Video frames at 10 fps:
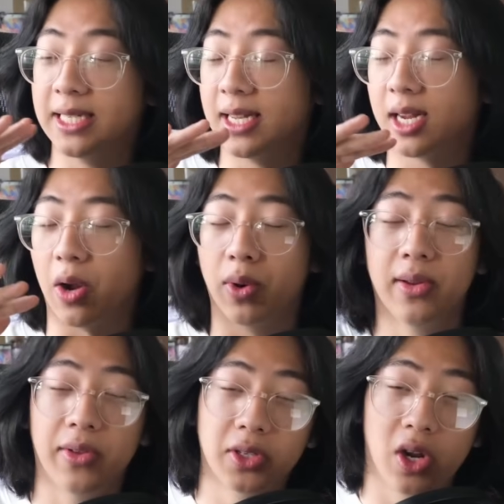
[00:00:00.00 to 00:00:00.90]
Got rid
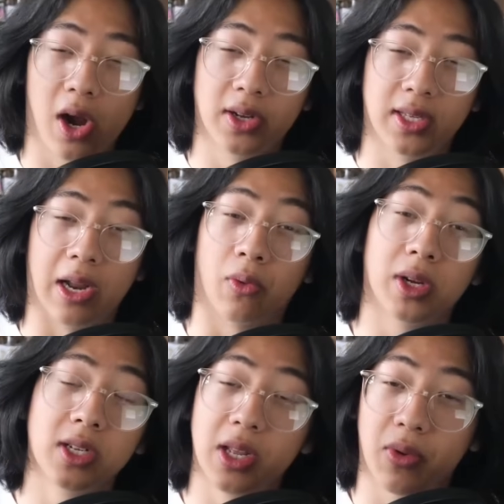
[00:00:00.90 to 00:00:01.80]
of those cards that
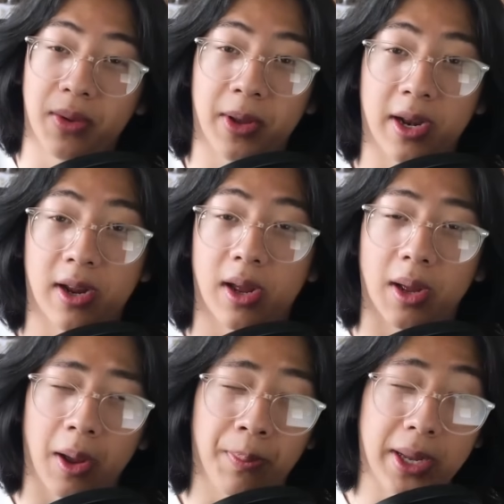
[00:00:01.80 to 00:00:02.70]
originally would have been
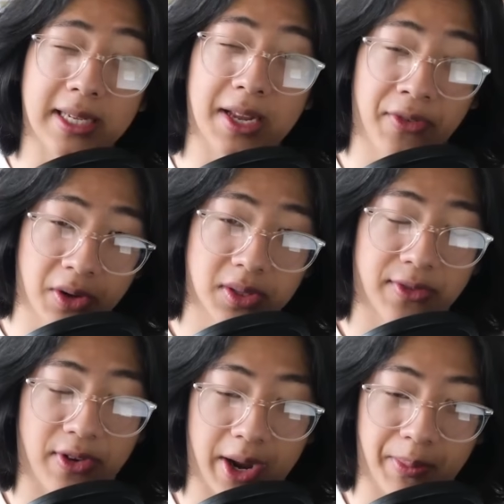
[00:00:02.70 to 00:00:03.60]
a bit difficult to
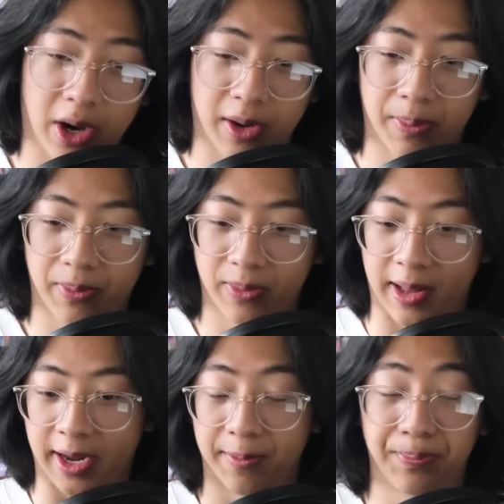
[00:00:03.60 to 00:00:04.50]
find market
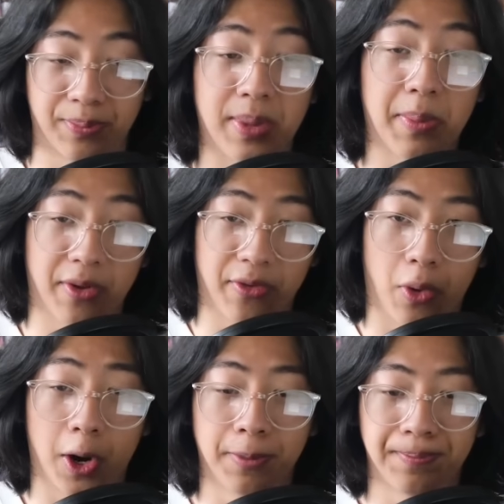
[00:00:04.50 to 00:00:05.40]
like people
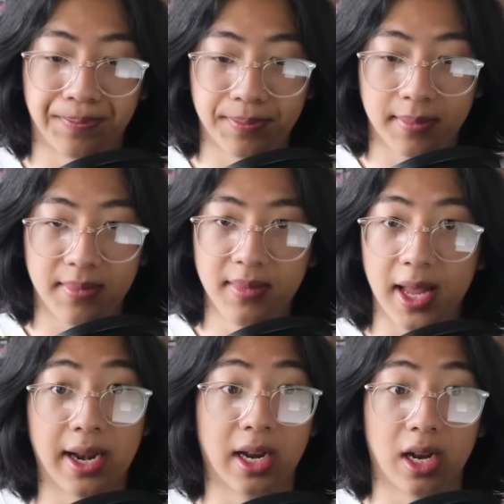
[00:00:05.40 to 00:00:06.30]
for,
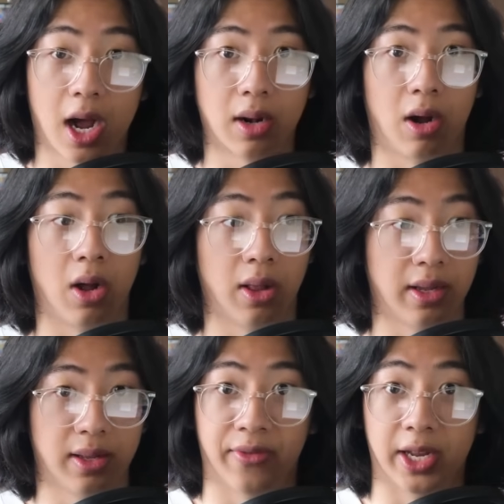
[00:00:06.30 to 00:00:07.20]
and I got all
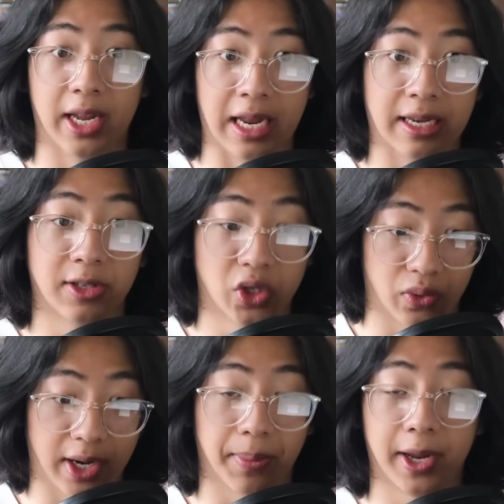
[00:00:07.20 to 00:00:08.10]
of it in
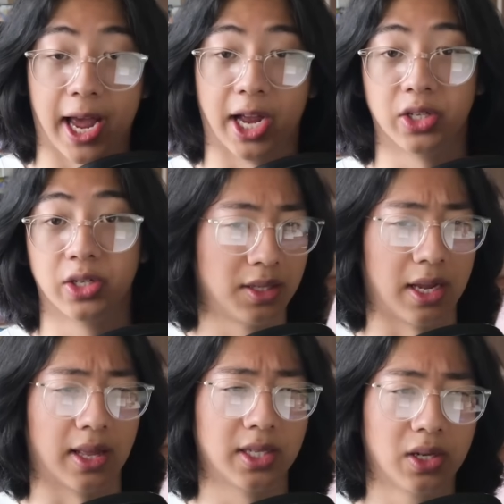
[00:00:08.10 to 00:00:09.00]
straight up cash.
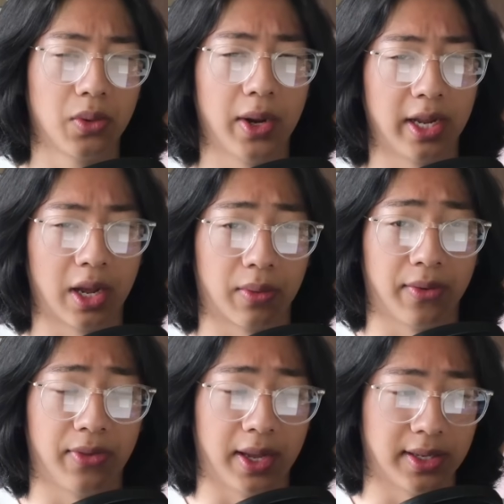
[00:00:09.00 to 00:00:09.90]
yeah, that's a good way to get rid
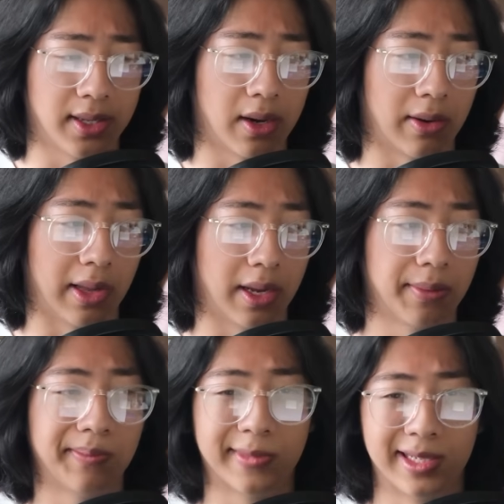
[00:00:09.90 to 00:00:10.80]
of things that are like
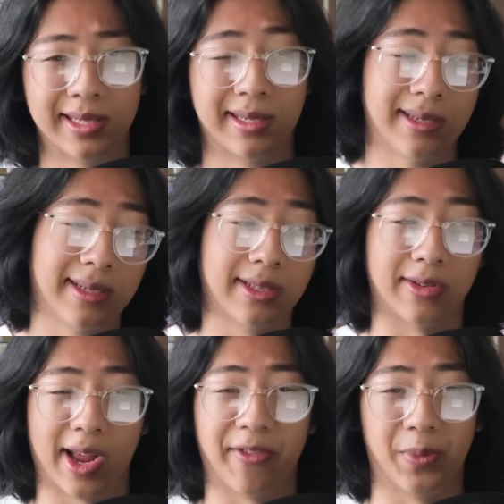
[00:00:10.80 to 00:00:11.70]

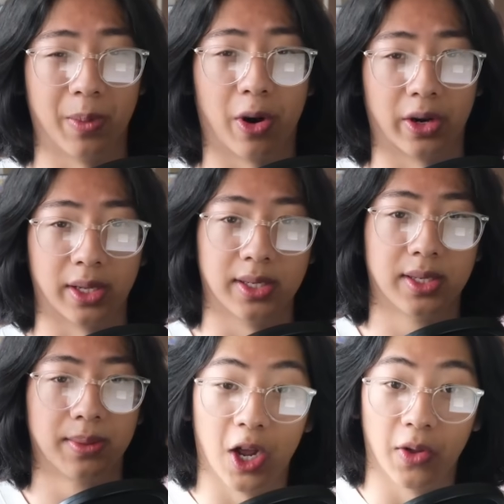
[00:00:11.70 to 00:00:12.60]
don't have big
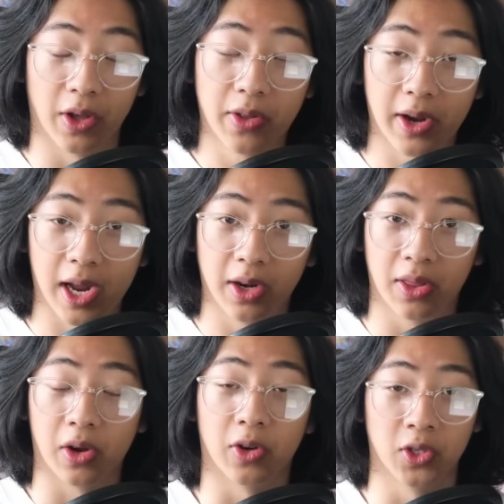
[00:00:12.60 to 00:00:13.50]
markets. Now on the other hand,
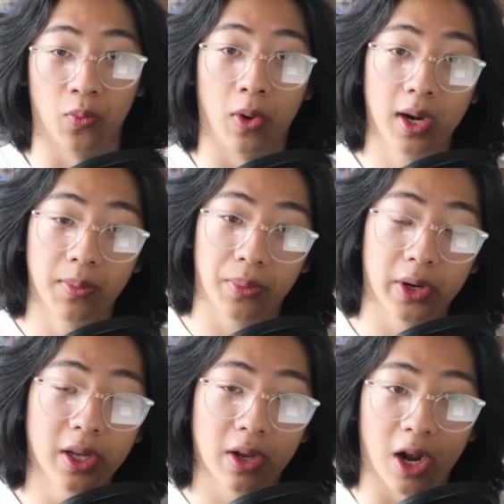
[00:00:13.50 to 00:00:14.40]
there is one
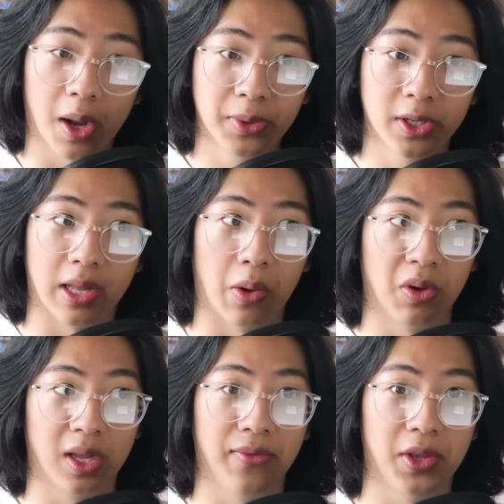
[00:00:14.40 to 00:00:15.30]
pretty good option that will
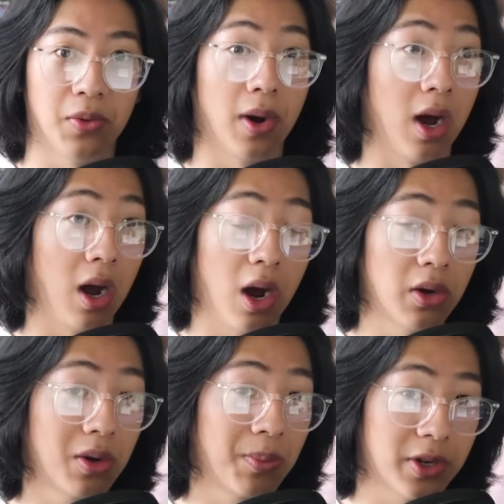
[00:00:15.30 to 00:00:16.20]
give you
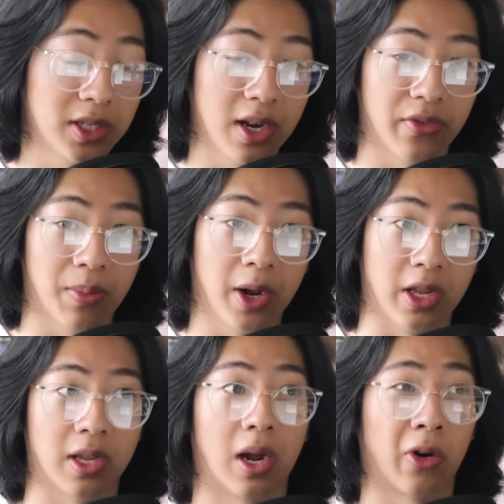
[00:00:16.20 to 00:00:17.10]
100% of your
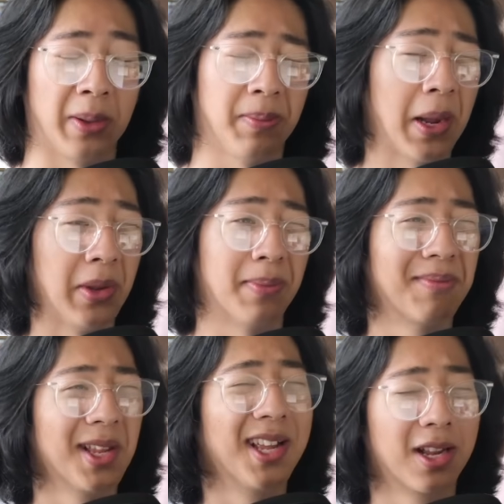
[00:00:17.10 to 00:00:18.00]
money. I mean
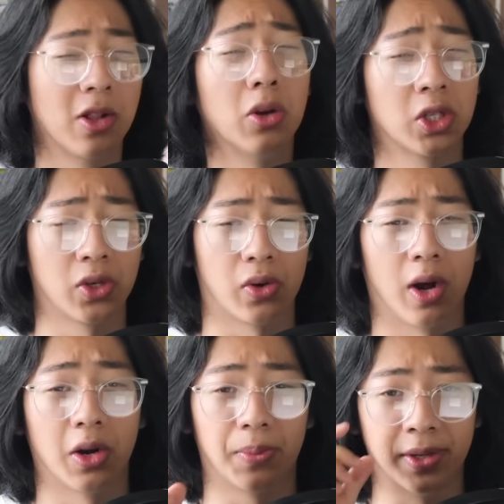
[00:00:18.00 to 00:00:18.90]
closer to
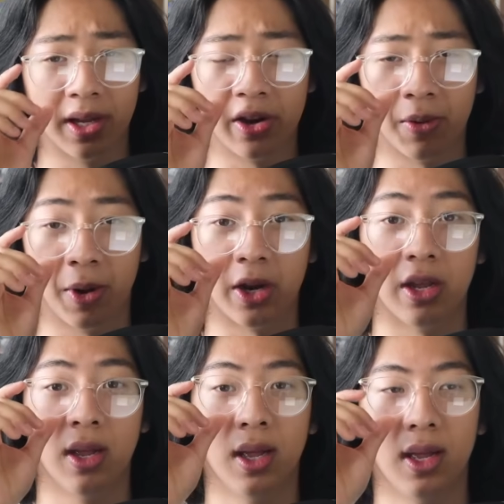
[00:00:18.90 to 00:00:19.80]
100% of your money,
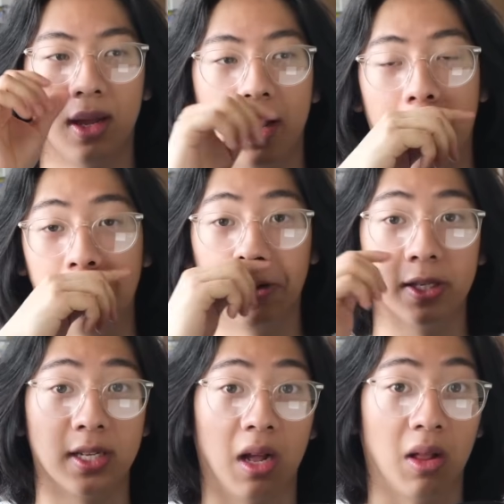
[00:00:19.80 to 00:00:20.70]
and you can
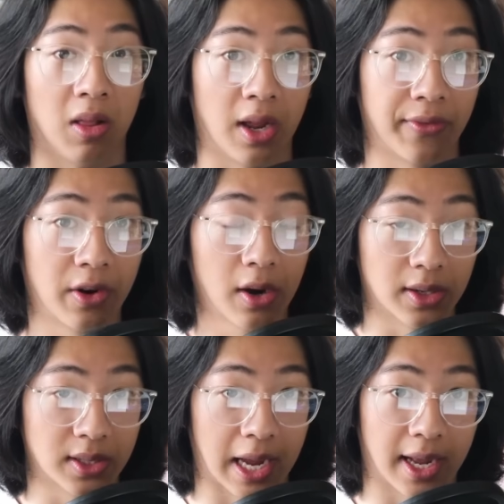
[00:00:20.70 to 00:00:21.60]
sell a lot of
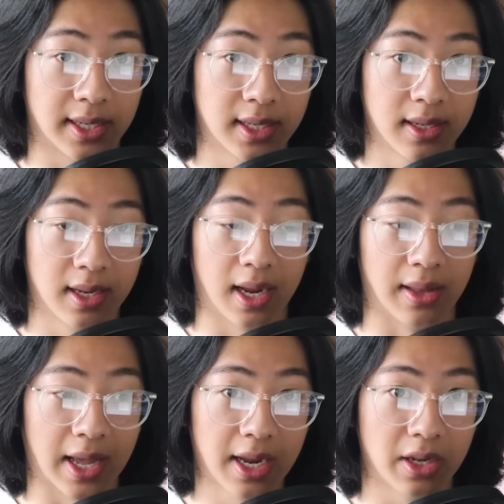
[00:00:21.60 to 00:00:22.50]
cards at, and
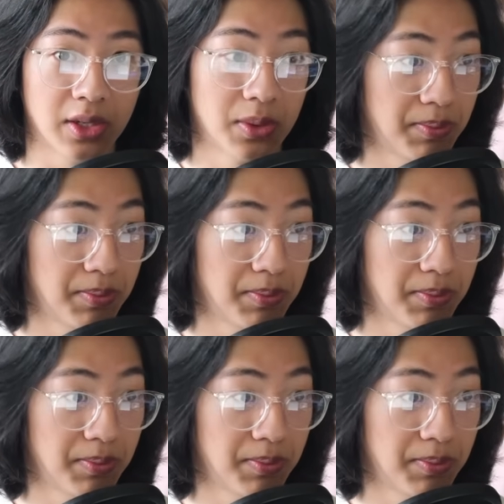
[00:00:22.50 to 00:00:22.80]
that is